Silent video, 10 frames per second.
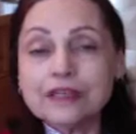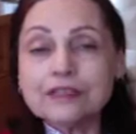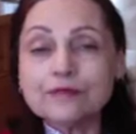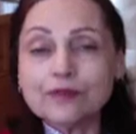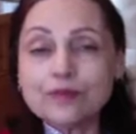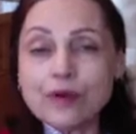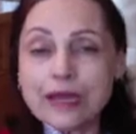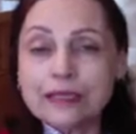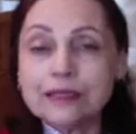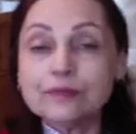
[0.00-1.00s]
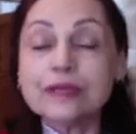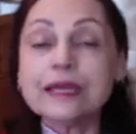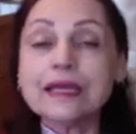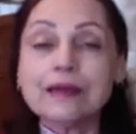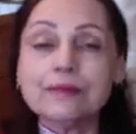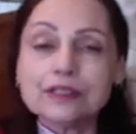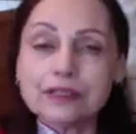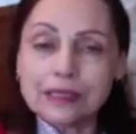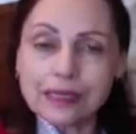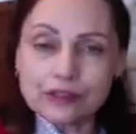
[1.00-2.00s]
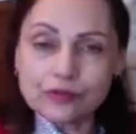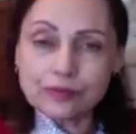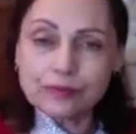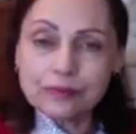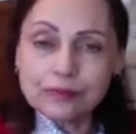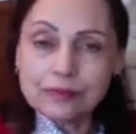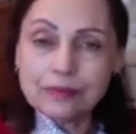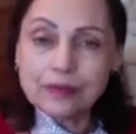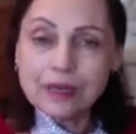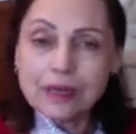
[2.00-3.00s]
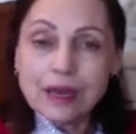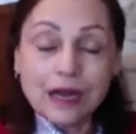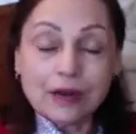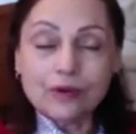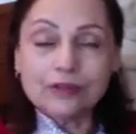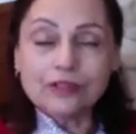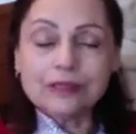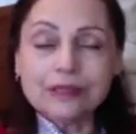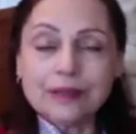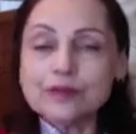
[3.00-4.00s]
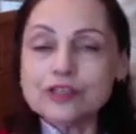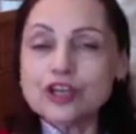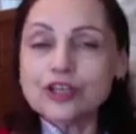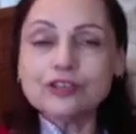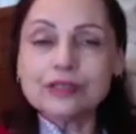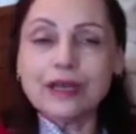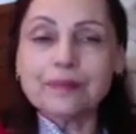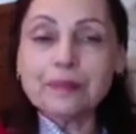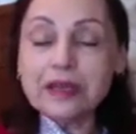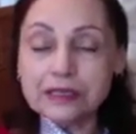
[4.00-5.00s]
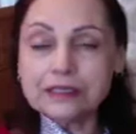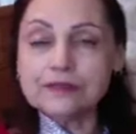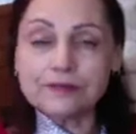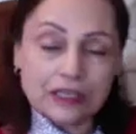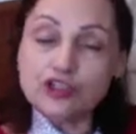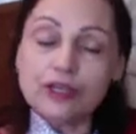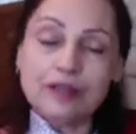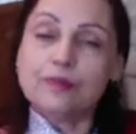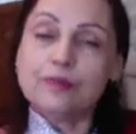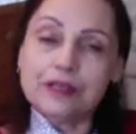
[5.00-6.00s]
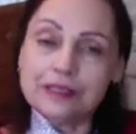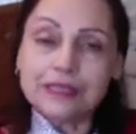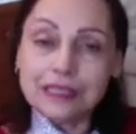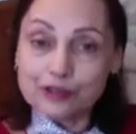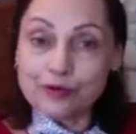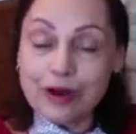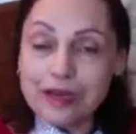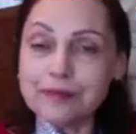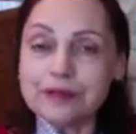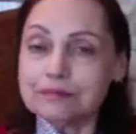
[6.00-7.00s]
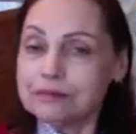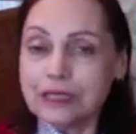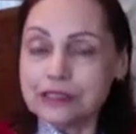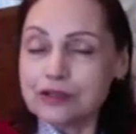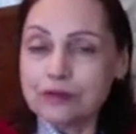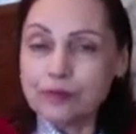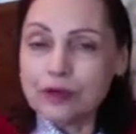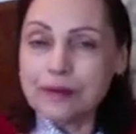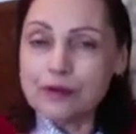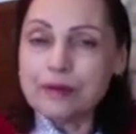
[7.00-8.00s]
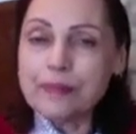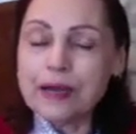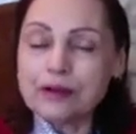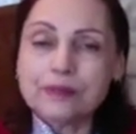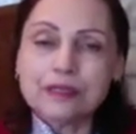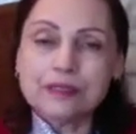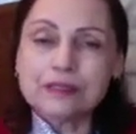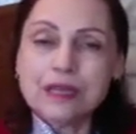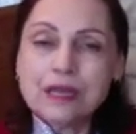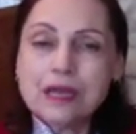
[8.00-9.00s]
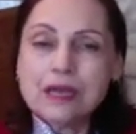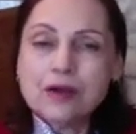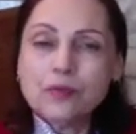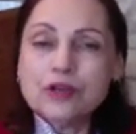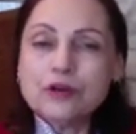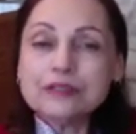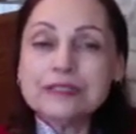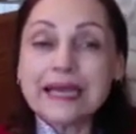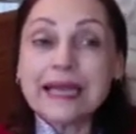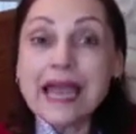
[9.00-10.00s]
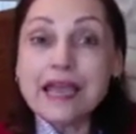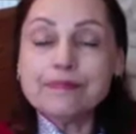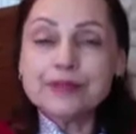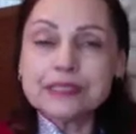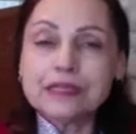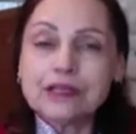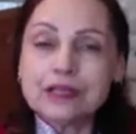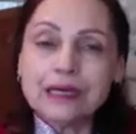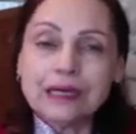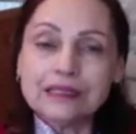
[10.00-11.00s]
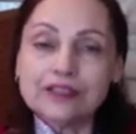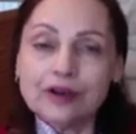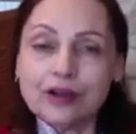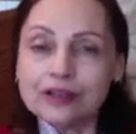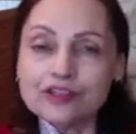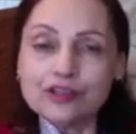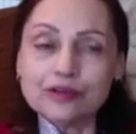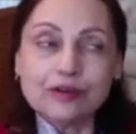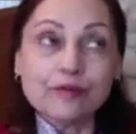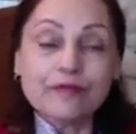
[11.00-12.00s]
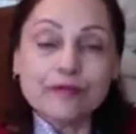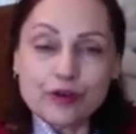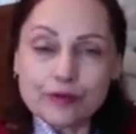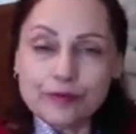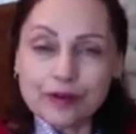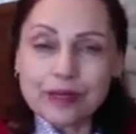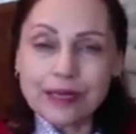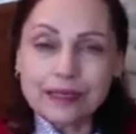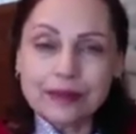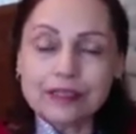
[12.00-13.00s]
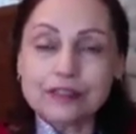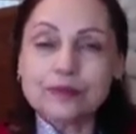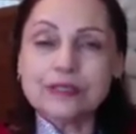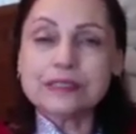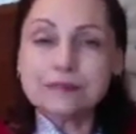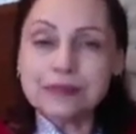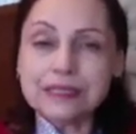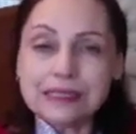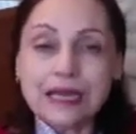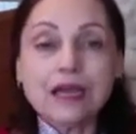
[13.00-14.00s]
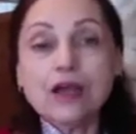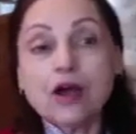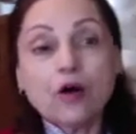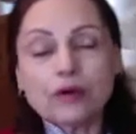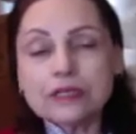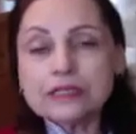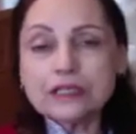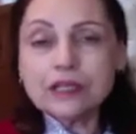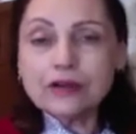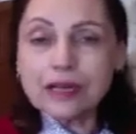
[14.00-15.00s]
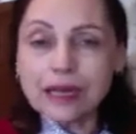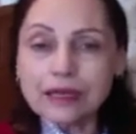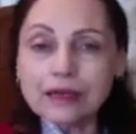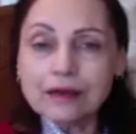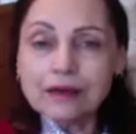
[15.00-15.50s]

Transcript: different way than when they came into the classroom. I don't want them to change their opinions. If they change their opinions, that's great, but that's not what I'm all about, because we don't take a particular ideology or a view of looking at things. We simply say, what does it look like